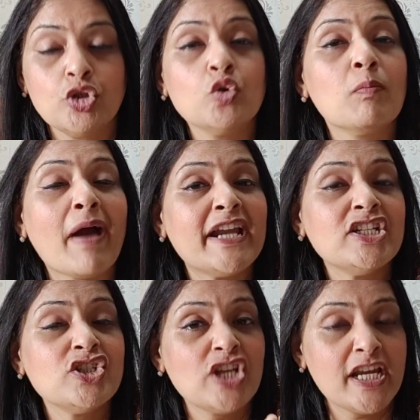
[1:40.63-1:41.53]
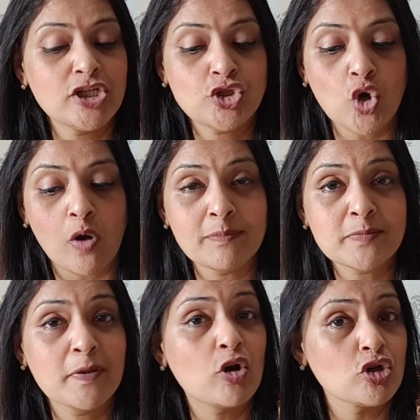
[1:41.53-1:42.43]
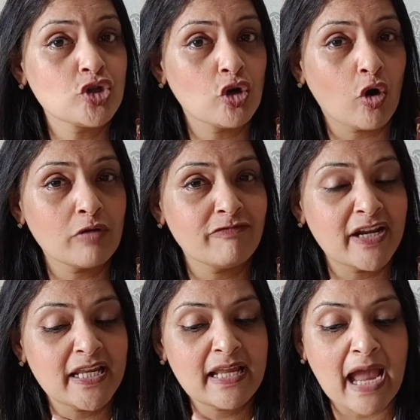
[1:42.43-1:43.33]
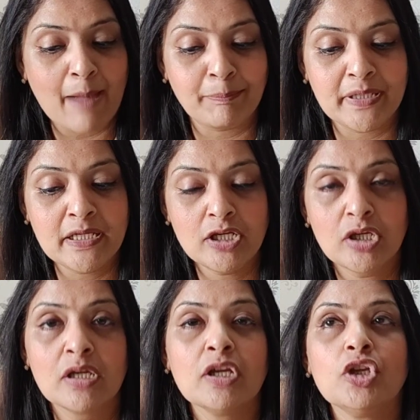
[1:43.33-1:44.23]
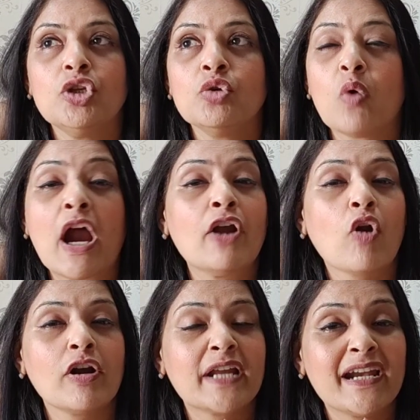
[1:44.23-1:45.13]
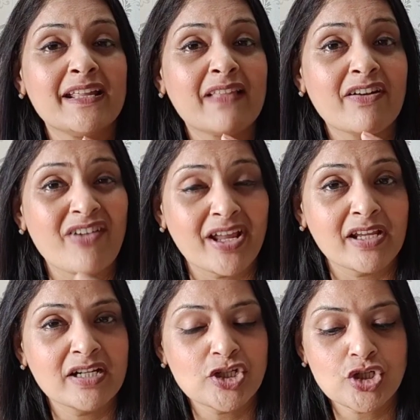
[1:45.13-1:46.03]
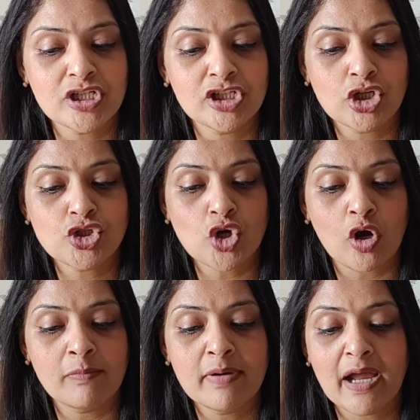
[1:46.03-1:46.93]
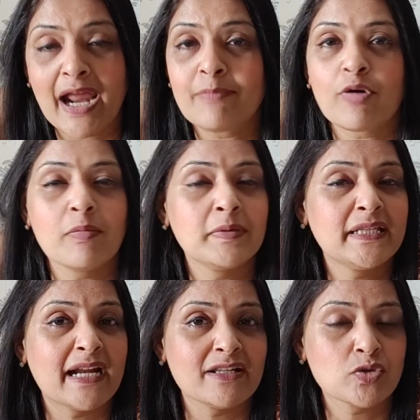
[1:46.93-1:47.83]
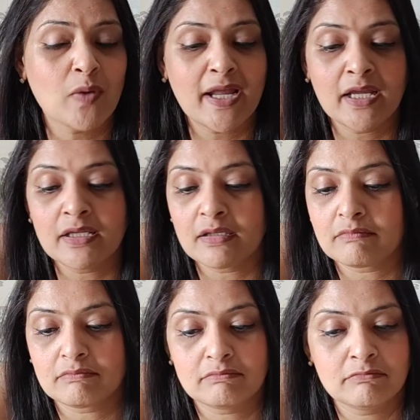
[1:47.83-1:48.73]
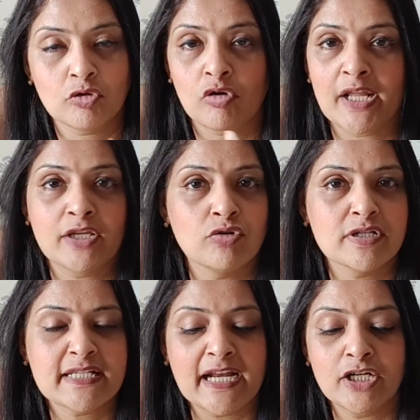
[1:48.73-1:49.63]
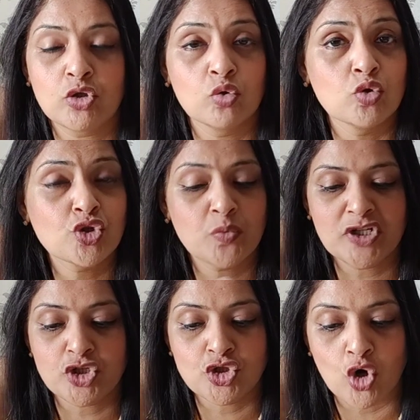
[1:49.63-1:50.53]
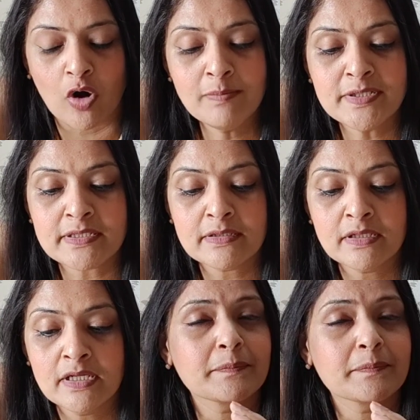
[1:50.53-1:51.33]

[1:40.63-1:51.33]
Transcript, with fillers: you might change jobs because you're not very happy. You are not getting that recognition in your job, and probably that is why you know, like you decide to switch jobs.